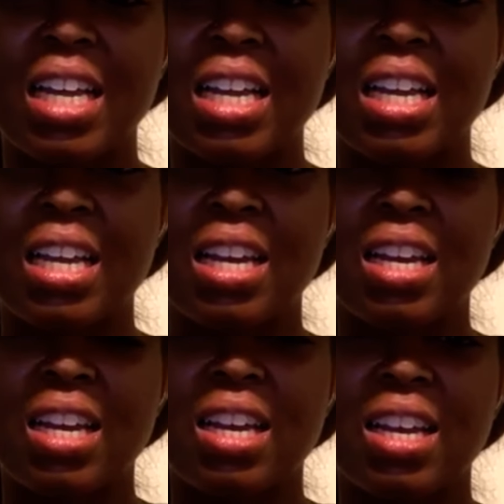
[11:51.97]

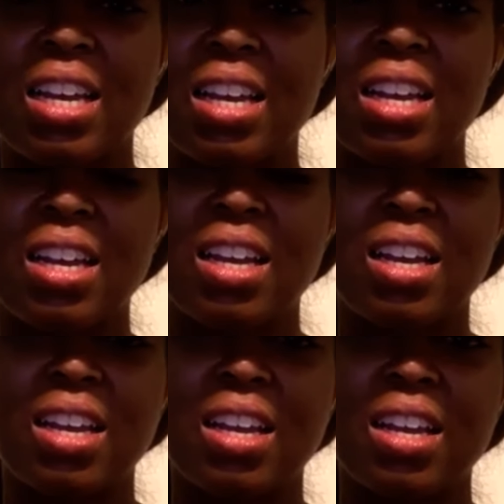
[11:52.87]

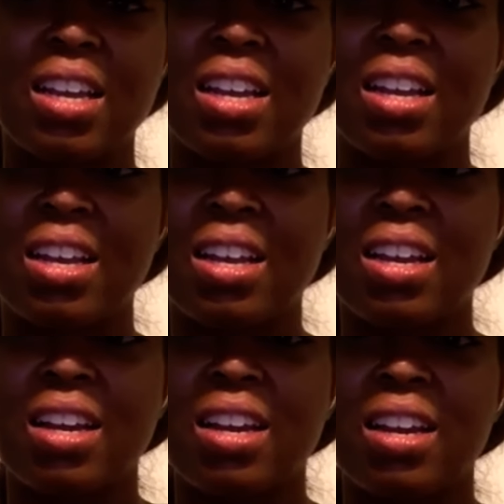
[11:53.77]

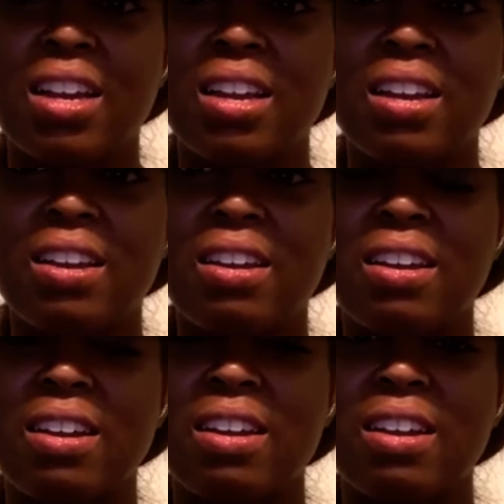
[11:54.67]

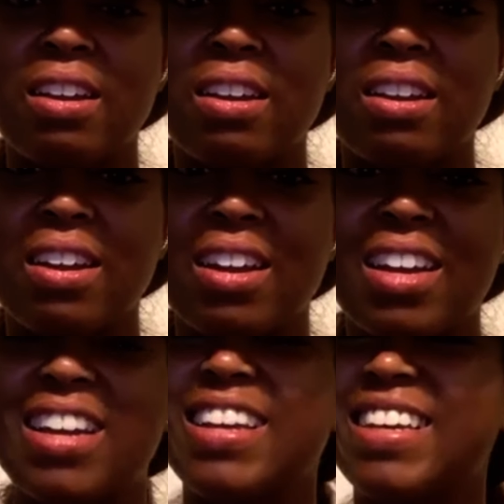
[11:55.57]

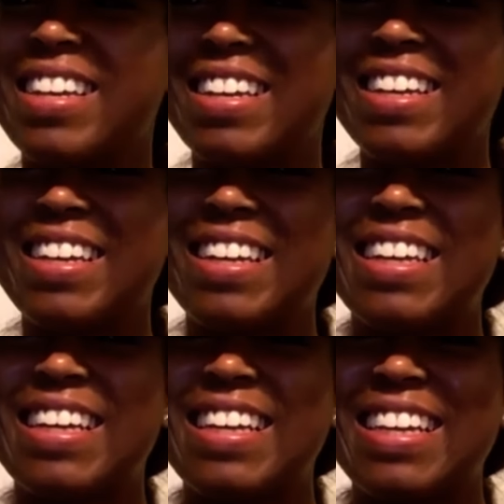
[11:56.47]

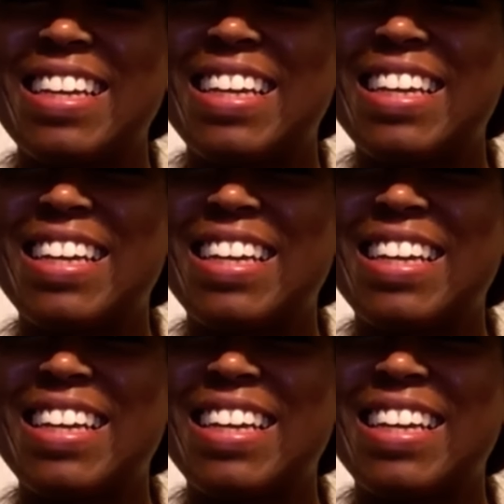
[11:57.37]
This person isn't speaking.